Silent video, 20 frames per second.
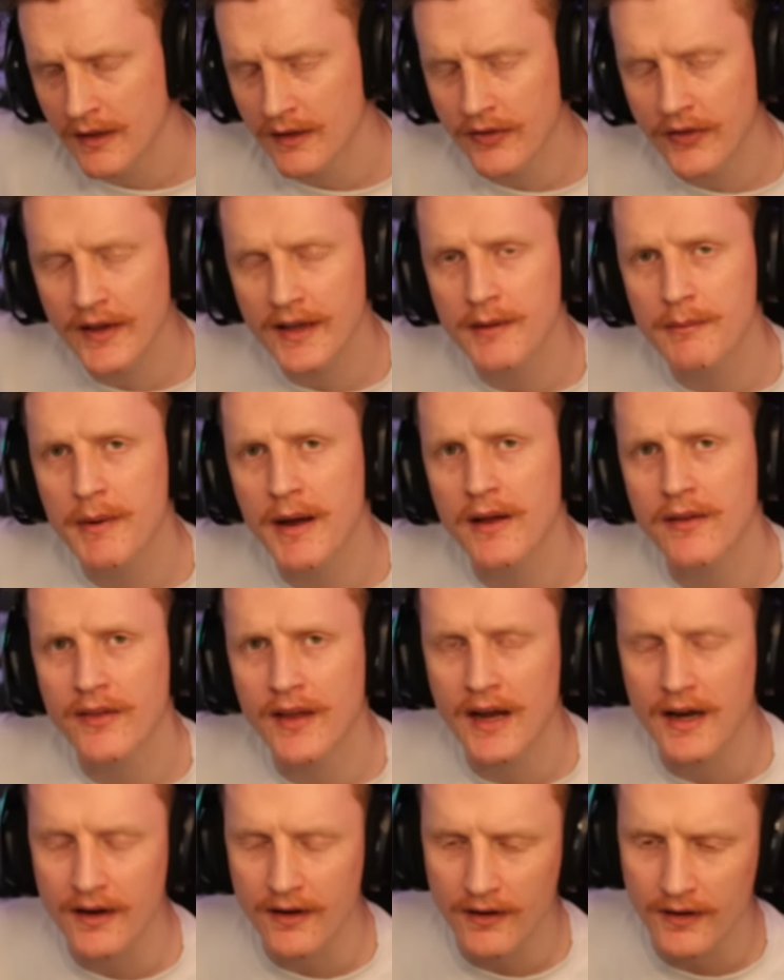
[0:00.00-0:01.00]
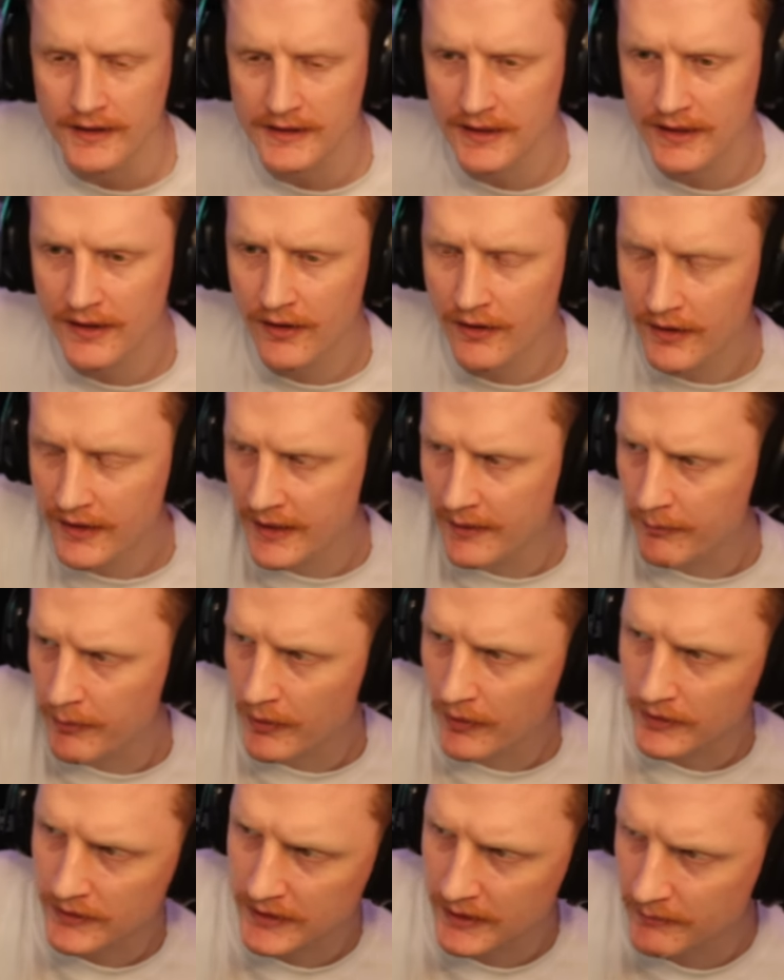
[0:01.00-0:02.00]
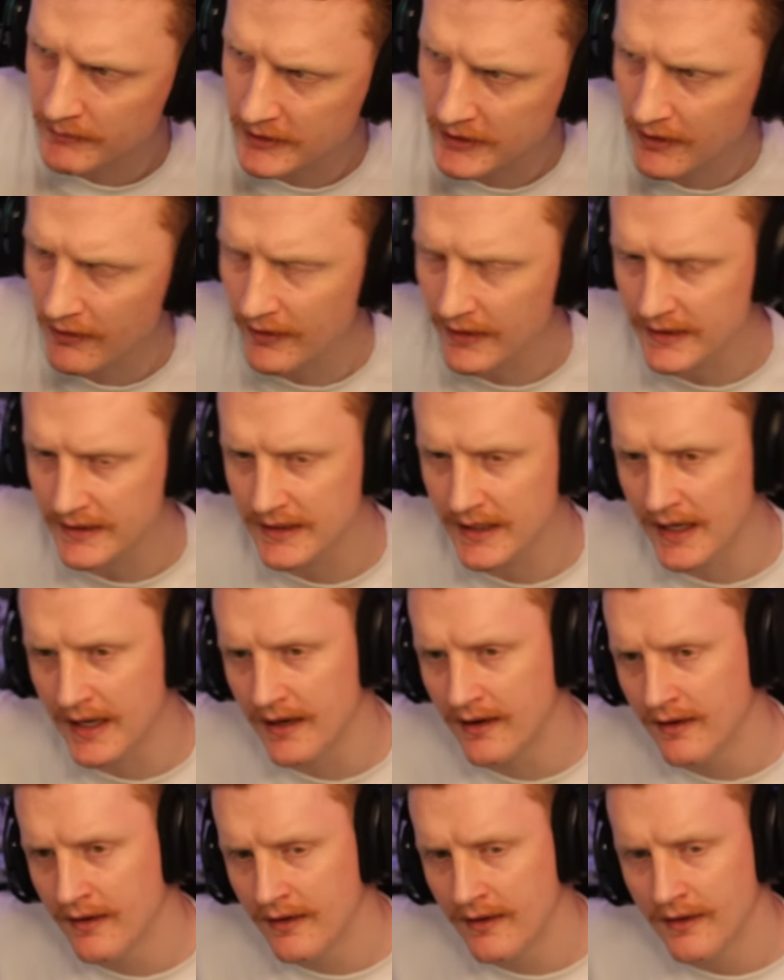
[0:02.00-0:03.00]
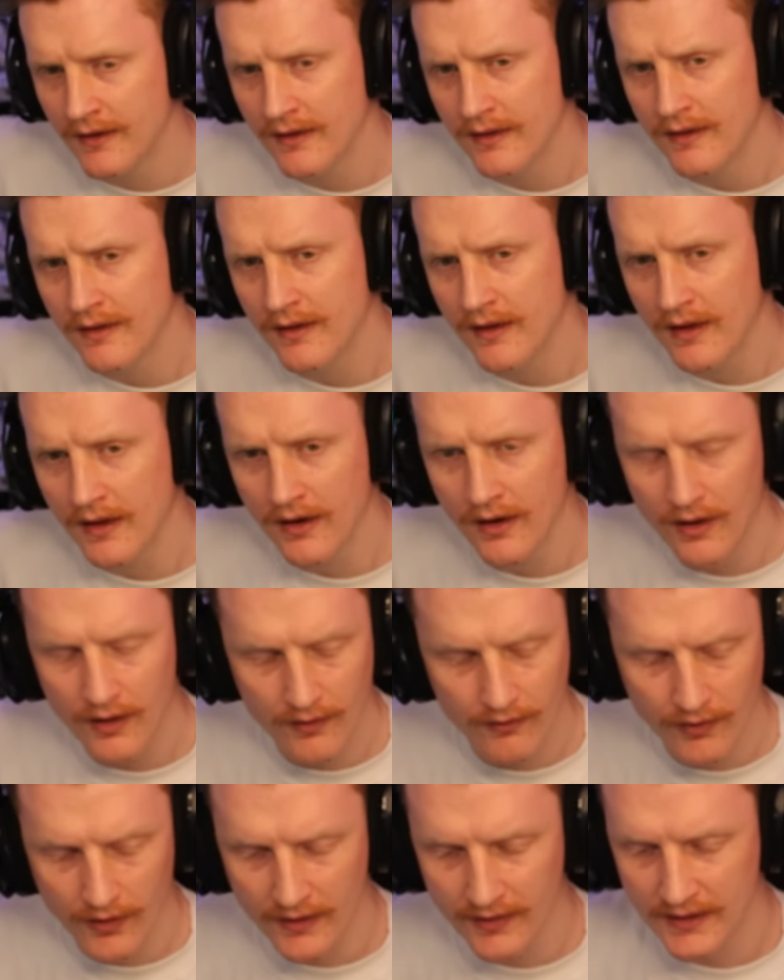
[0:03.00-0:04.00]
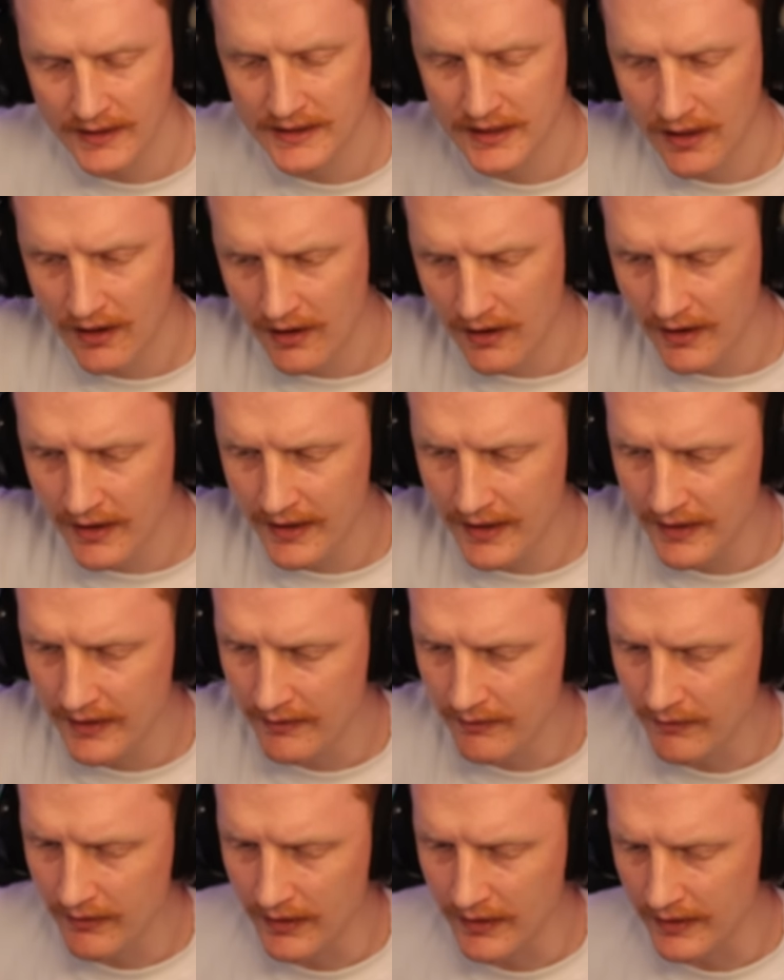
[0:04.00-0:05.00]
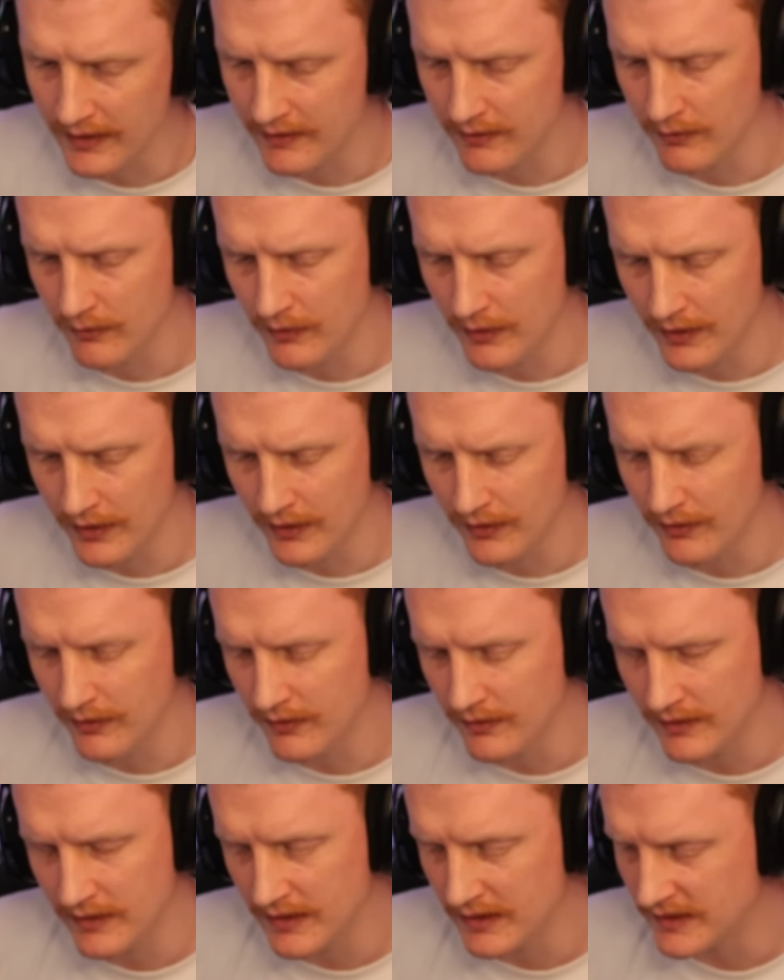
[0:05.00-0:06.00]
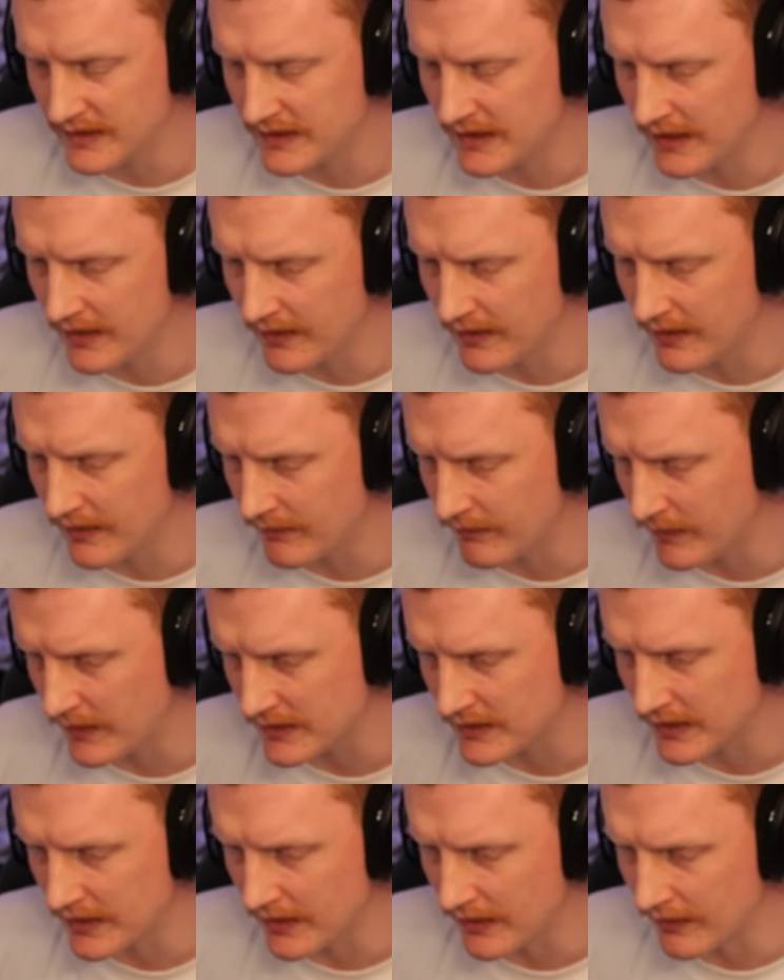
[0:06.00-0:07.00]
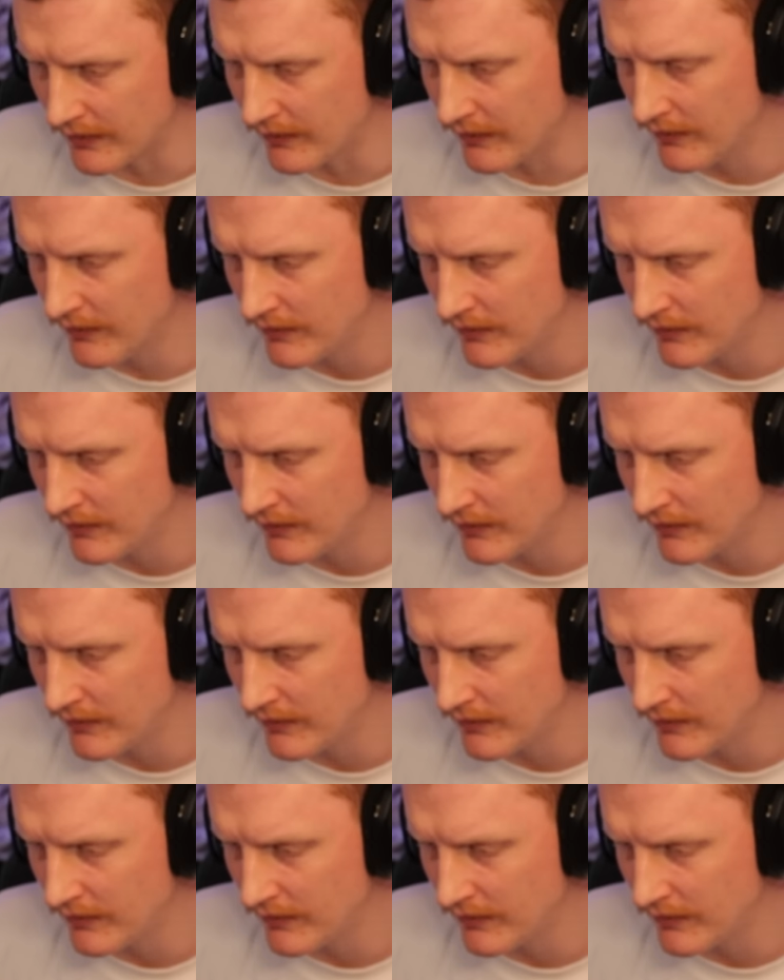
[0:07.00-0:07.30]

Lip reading: The thing about that, guys, I know I keep pausing, I'm sorry, is that a lot of like these high, like what you'd consider, I don't know,